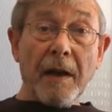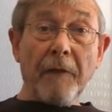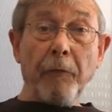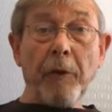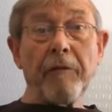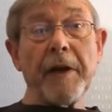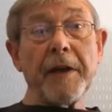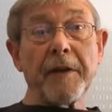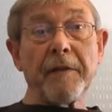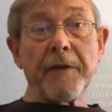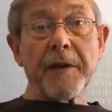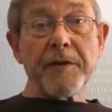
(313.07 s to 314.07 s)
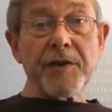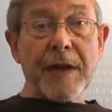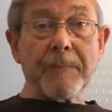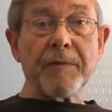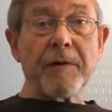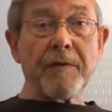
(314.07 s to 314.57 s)
If we read the first
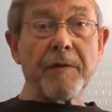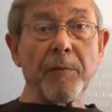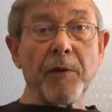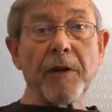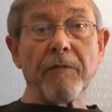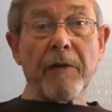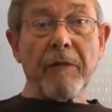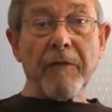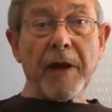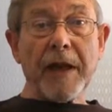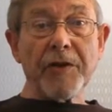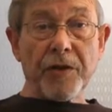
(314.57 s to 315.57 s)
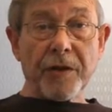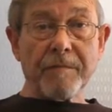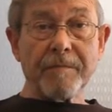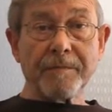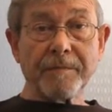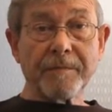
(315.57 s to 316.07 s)
chapter of the book of Revelation,